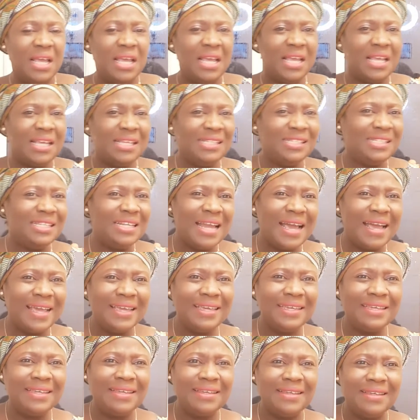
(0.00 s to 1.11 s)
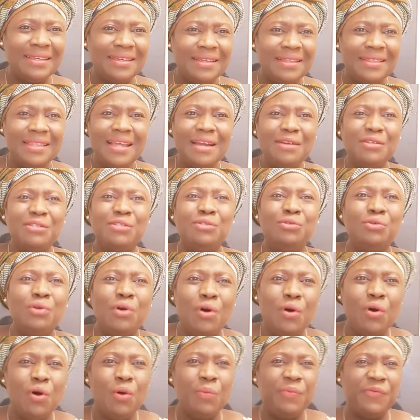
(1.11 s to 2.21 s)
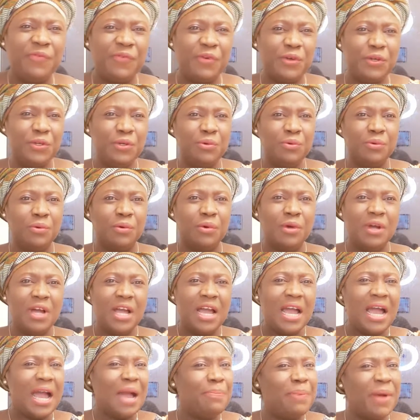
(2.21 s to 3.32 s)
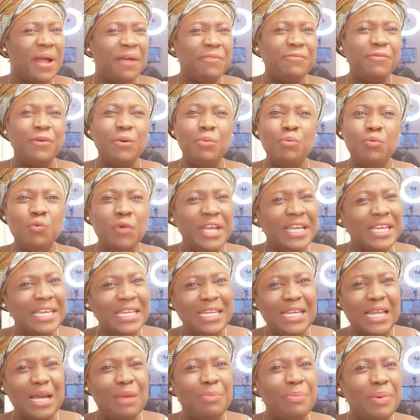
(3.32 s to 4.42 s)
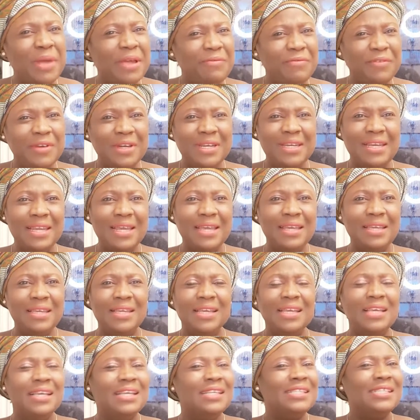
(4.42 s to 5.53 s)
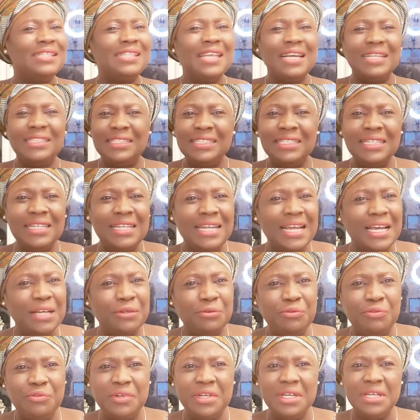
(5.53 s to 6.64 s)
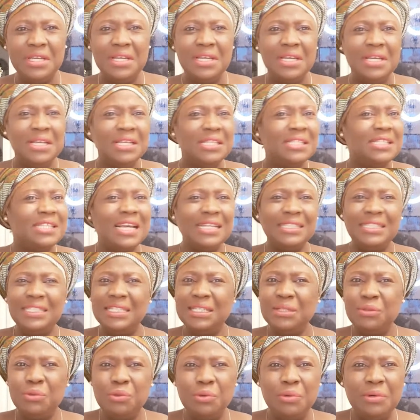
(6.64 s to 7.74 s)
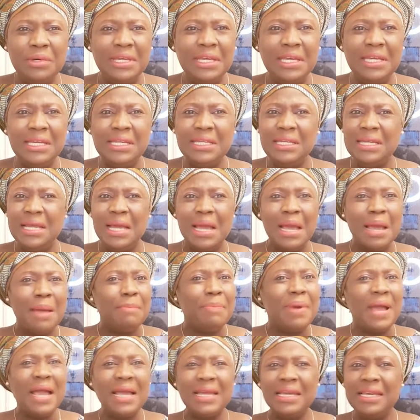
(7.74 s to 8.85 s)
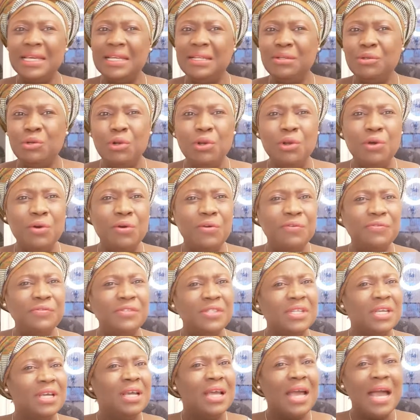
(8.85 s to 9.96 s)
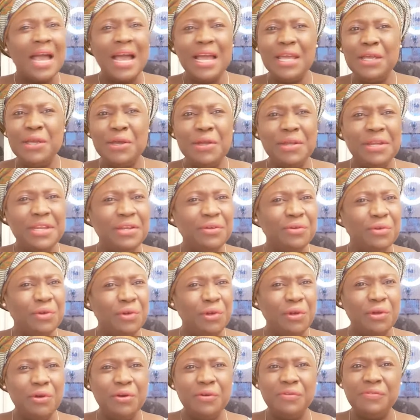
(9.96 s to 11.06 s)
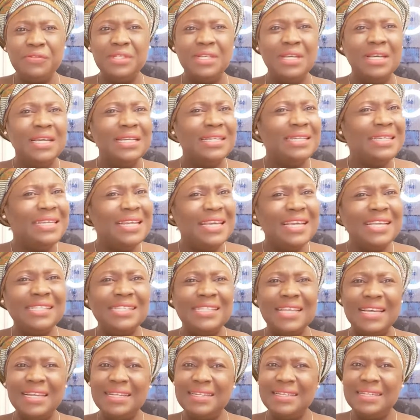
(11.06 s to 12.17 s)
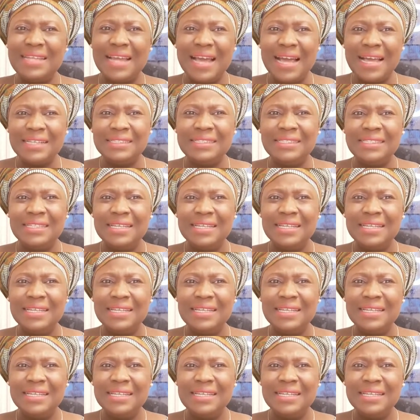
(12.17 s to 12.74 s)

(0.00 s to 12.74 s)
It's like there is no hope for you. Apart from waking up every day, starting laundry, starting cooking, packing clothes, ironing clothes, this and that.